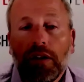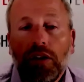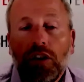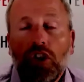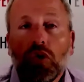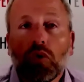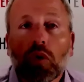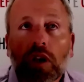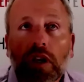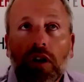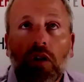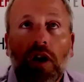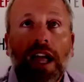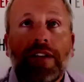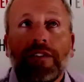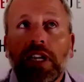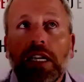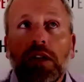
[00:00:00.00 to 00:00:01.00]
you really don't
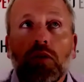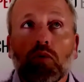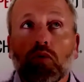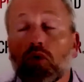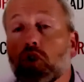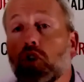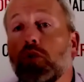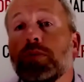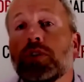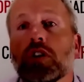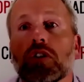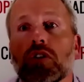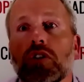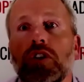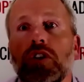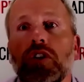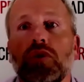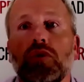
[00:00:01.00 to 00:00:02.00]
have any room to
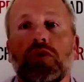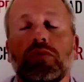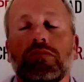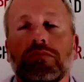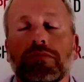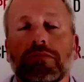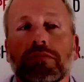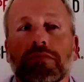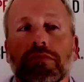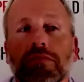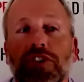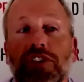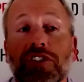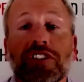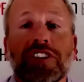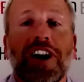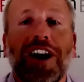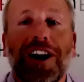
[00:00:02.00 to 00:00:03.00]
learn new
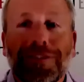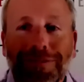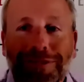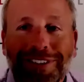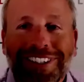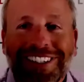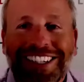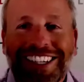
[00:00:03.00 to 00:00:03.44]
stuff,